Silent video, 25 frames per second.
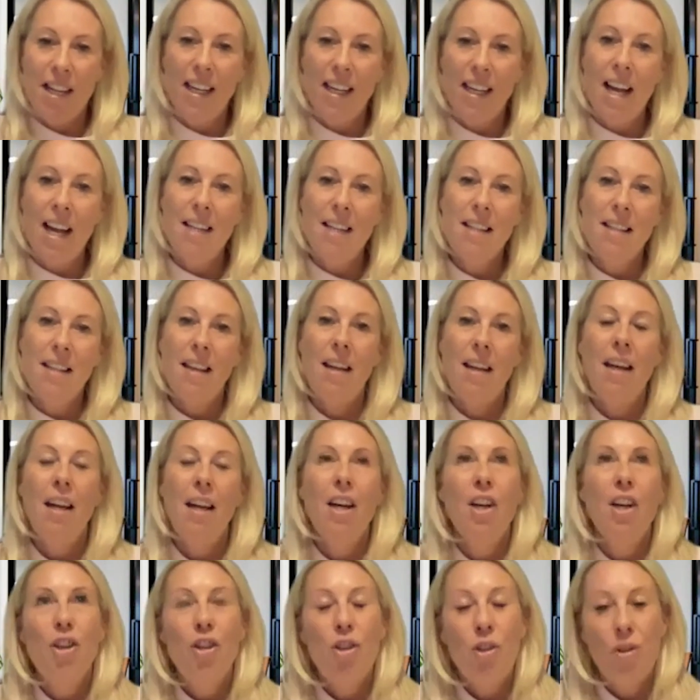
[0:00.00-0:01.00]
I guess the
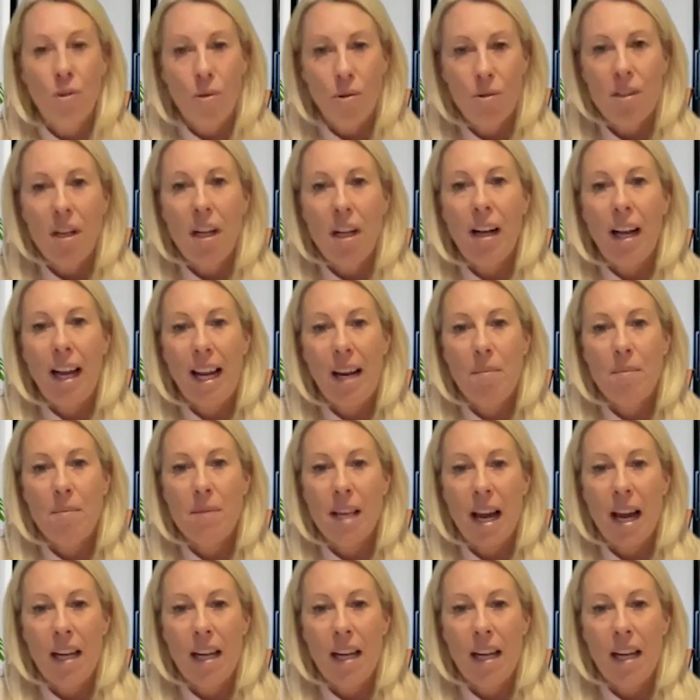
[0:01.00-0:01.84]
shorter claims